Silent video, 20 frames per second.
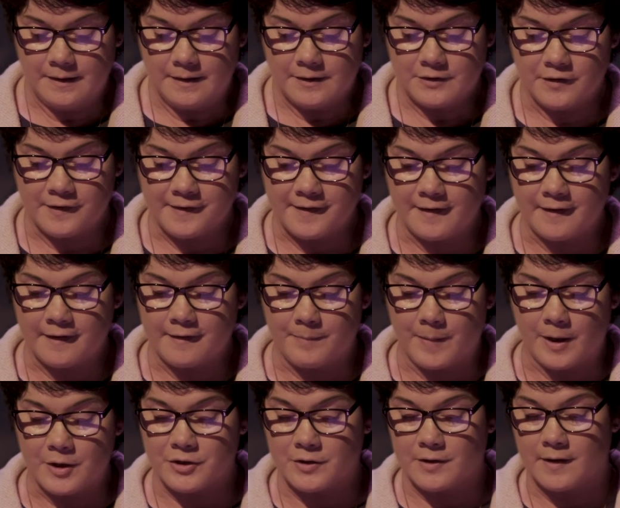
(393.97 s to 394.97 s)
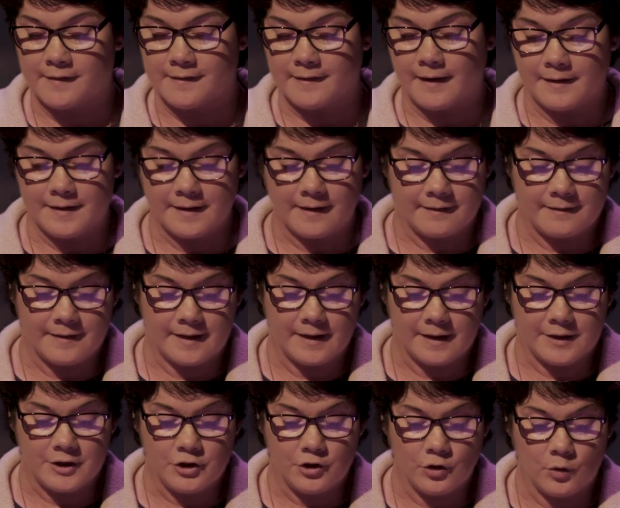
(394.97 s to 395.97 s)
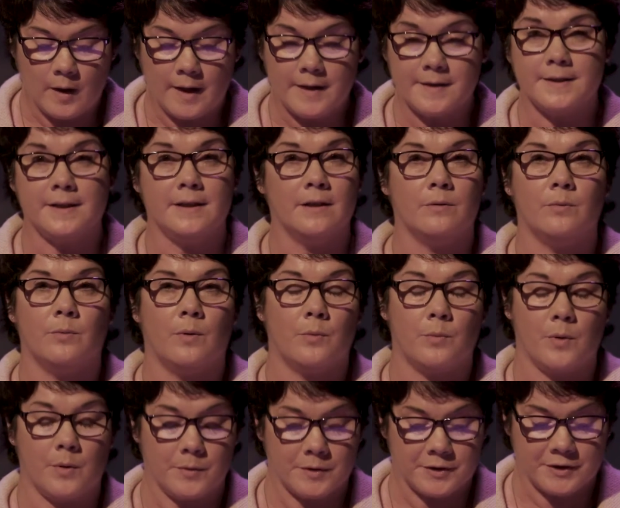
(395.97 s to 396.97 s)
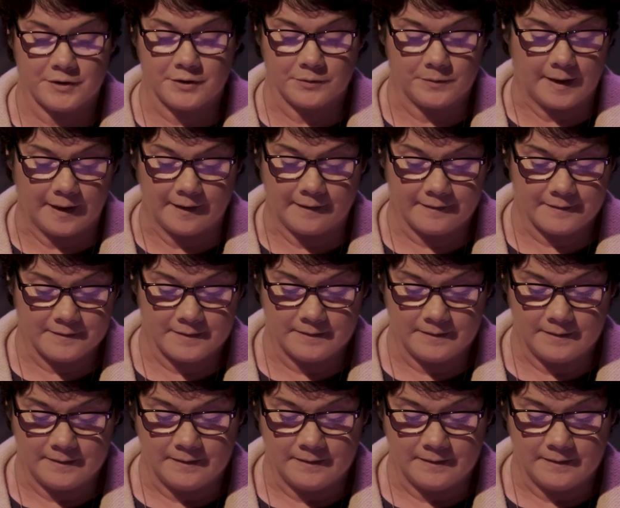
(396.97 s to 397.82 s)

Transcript: to see a specialist, as he had no idea what we were to do next.